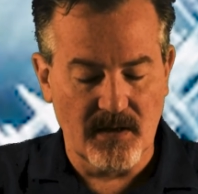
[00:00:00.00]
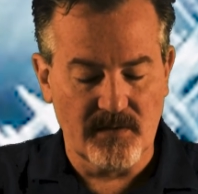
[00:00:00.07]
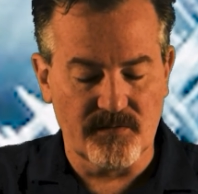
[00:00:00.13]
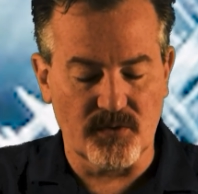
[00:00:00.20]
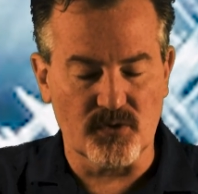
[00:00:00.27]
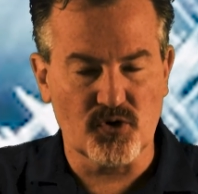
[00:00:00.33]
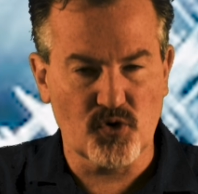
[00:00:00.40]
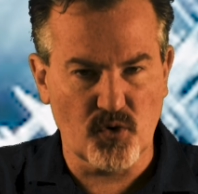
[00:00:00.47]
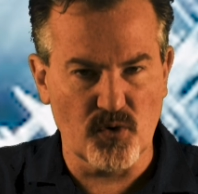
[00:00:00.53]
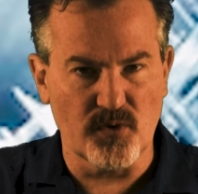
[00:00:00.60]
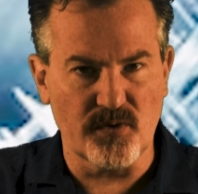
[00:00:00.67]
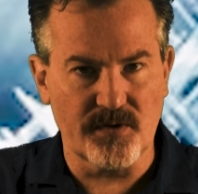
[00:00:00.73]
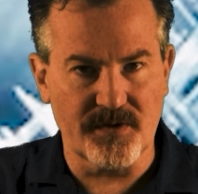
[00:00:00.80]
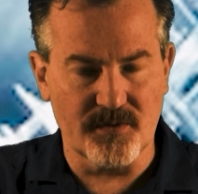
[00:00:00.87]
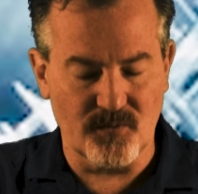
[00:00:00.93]
for
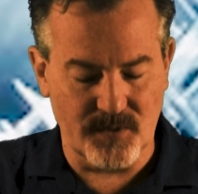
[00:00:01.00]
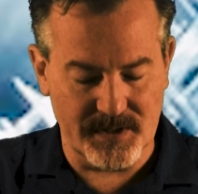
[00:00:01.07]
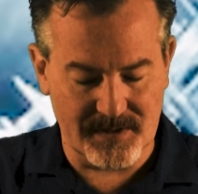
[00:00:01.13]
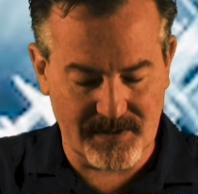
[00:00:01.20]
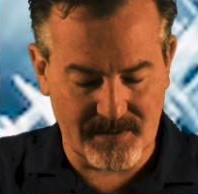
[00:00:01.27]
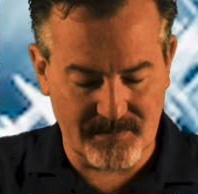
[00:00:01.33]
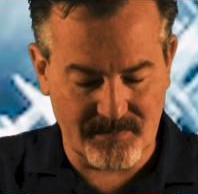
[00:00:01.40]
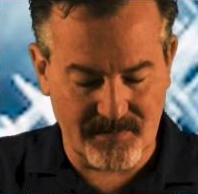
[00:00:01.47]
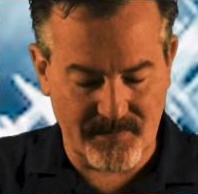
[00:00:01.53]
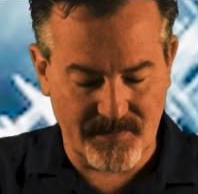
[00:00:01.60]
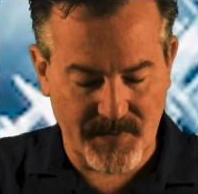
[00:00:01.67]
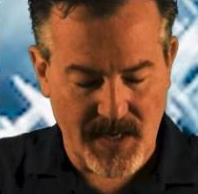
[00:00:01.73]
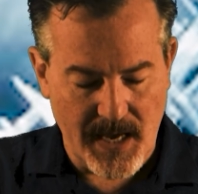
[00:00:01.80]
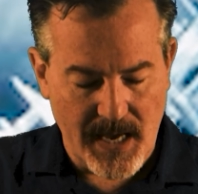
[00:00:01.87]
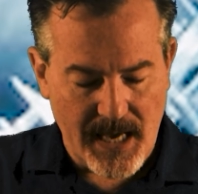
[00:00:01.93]
truth and wisdom.
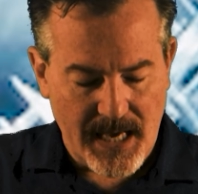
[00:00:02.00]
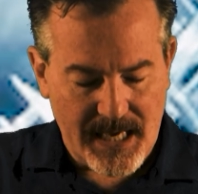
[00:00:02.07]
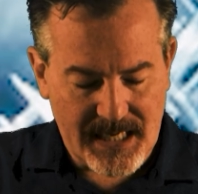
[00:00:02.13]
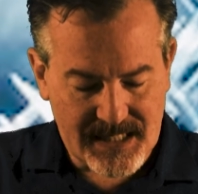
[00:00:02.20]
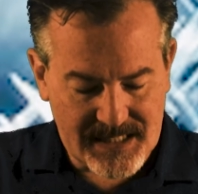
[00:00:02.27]
He